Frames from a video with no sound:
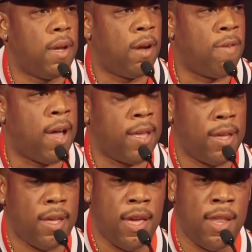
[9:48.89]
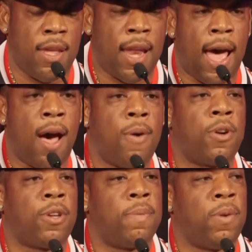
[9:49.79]
all right? And in our
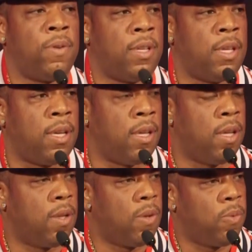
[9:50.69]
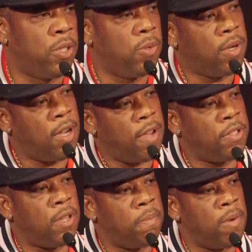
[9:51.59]
community, when you cuff
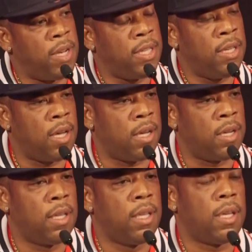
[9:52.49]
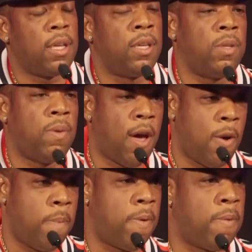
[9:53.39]
somebody young and you
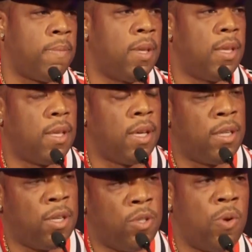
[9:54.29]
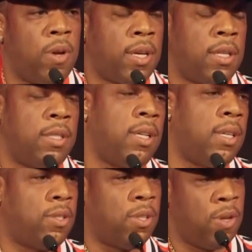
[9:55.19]
help them and your daughter
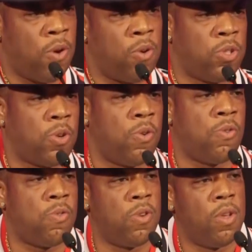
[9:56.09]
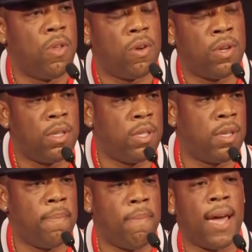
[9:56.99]
continues to go to school or your
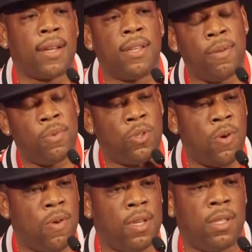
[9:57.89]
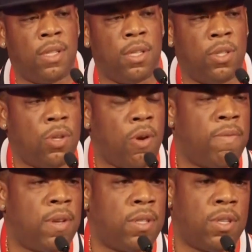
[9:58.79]
son back then was going into the
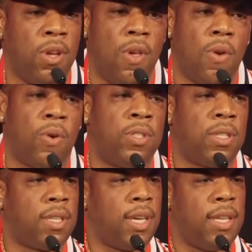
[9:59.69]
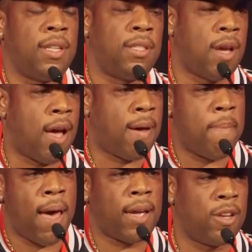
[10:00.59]
service, or just getting a job
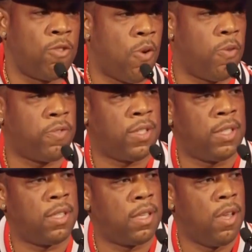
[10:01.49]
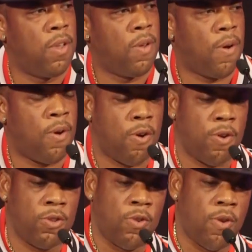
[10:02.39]
bagging groceries, or, you